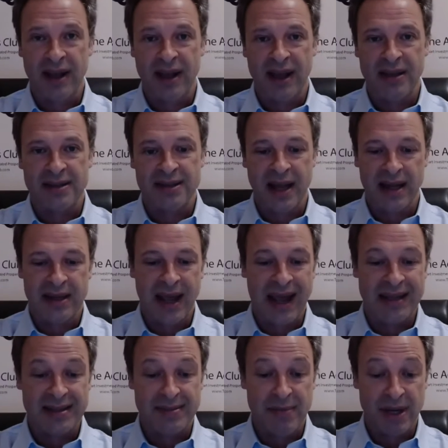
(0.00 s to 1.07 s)
against that
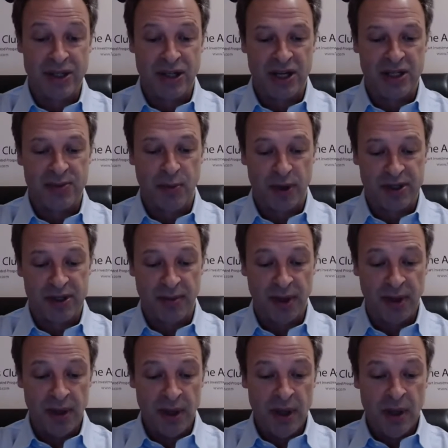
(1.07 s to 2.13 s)
as much as
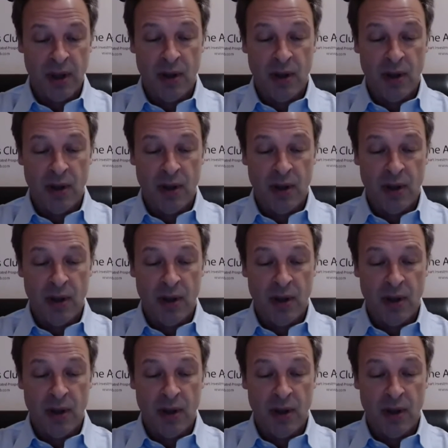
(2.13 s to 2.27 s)
possible.